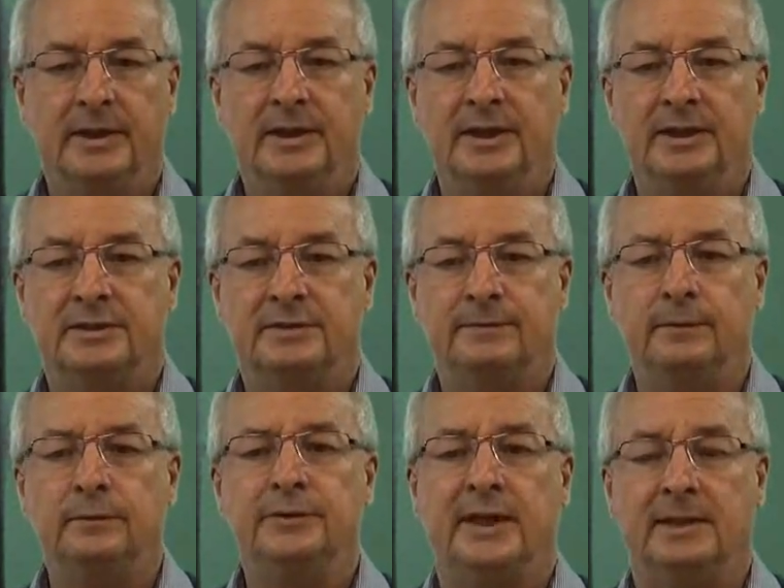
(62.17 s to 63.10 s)
Its
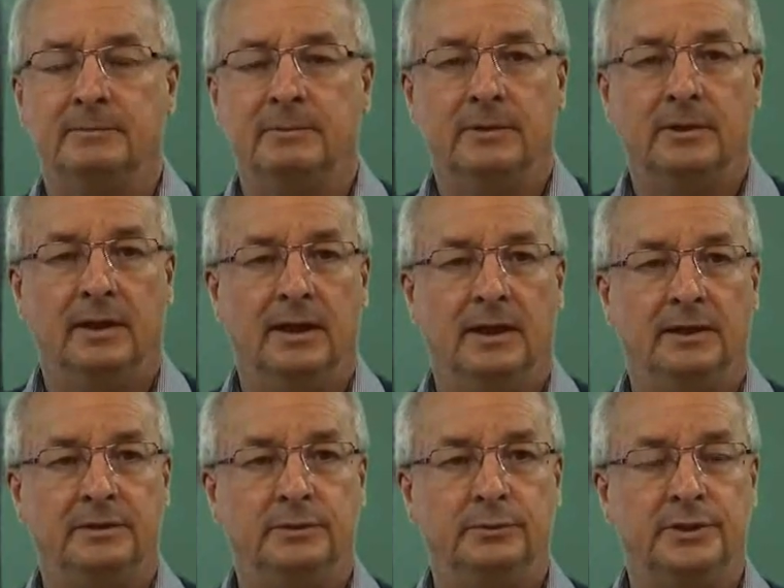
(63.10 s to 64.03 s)
full name,
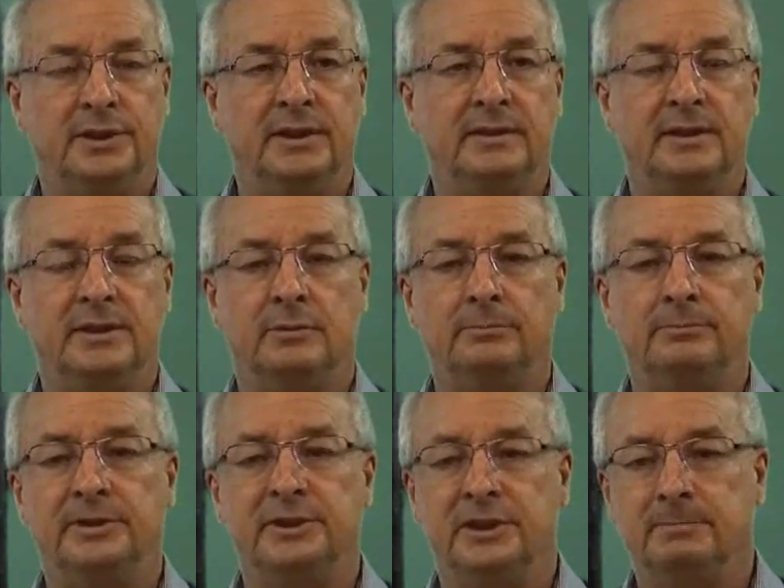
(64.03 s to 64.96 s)
and you'll see this on
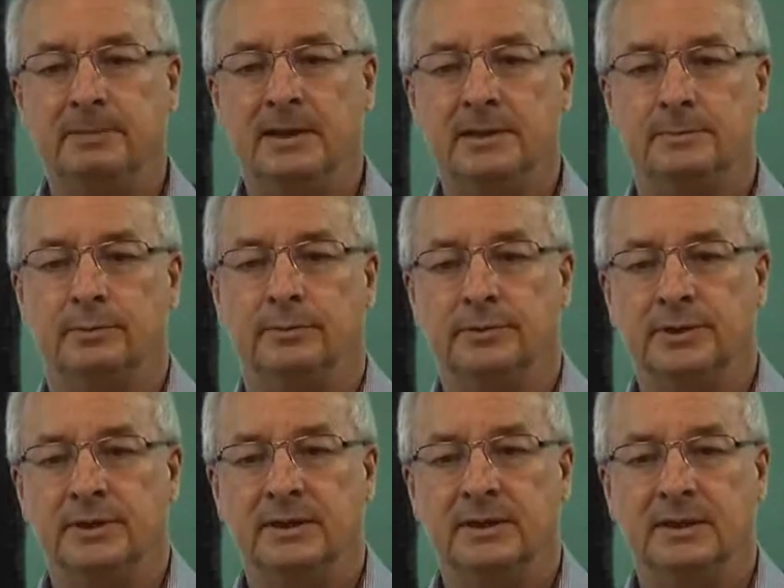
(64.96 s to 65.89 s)
British
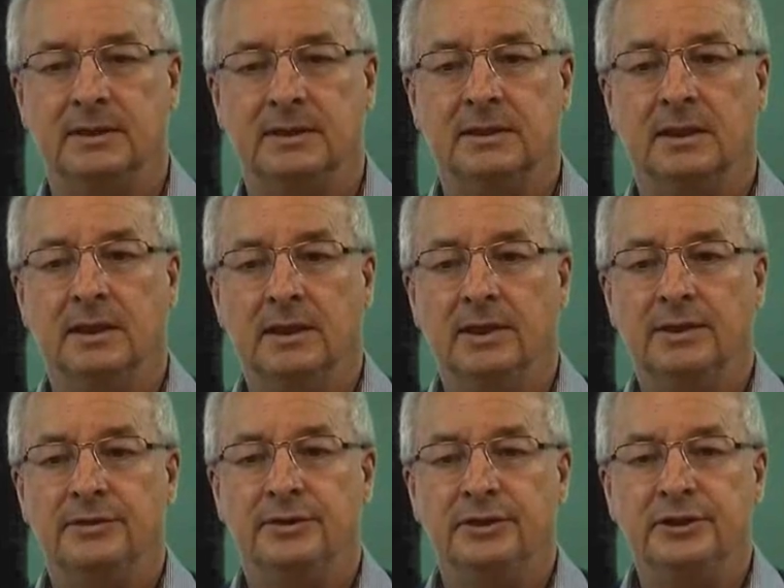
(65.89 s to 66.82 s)
passports, is
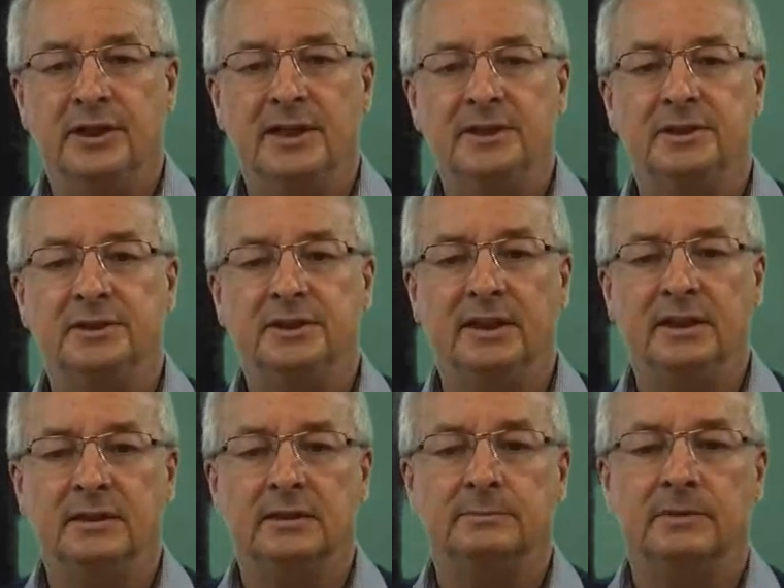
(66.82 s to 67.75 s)
the United
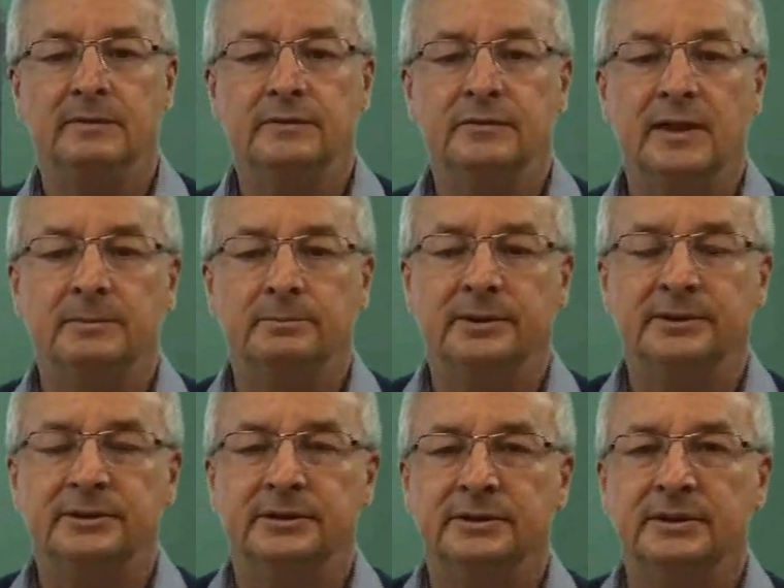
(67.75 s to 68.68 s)
Kingdom of Great
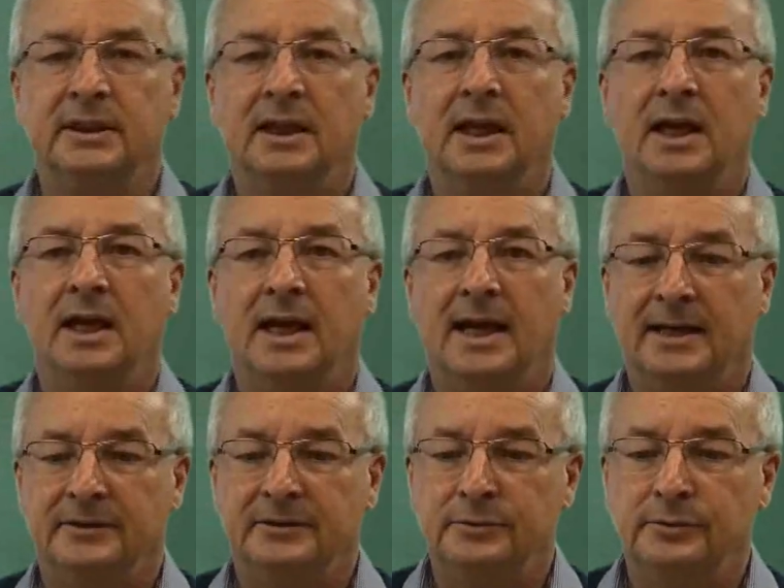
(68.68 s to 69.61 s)
Britain
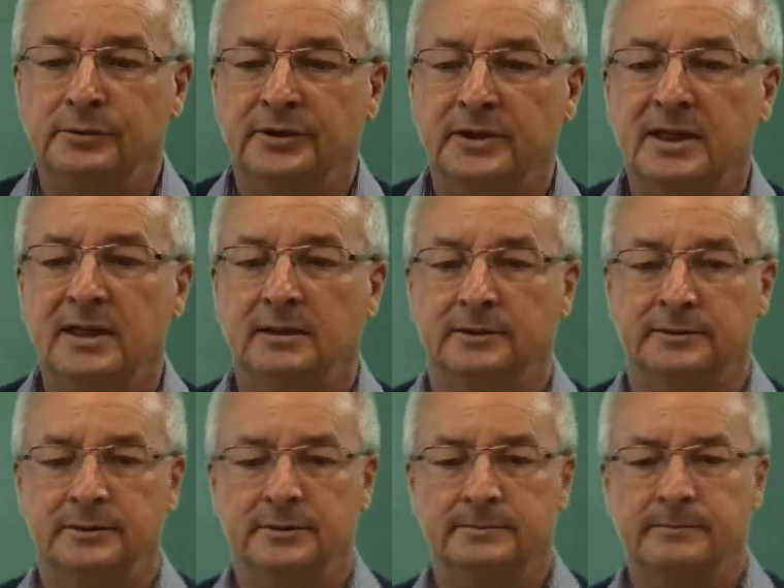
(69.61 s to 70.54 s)
and Northern
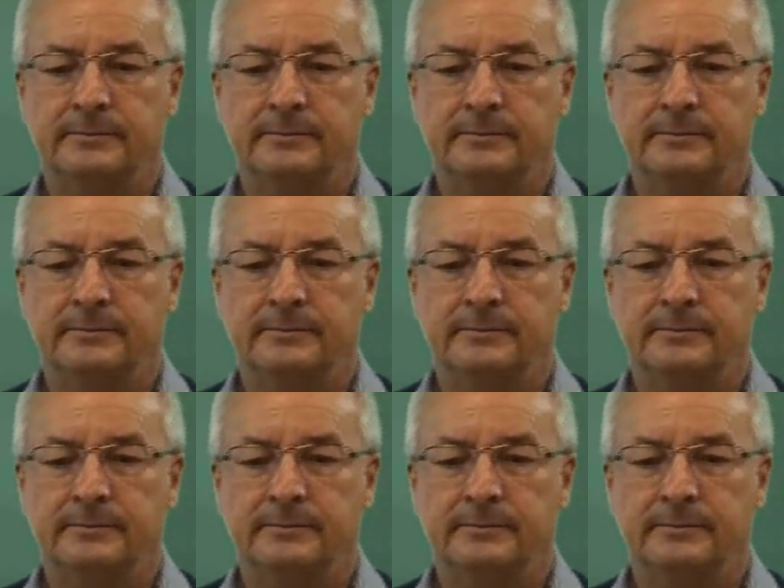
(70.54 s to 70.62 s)
Ireland.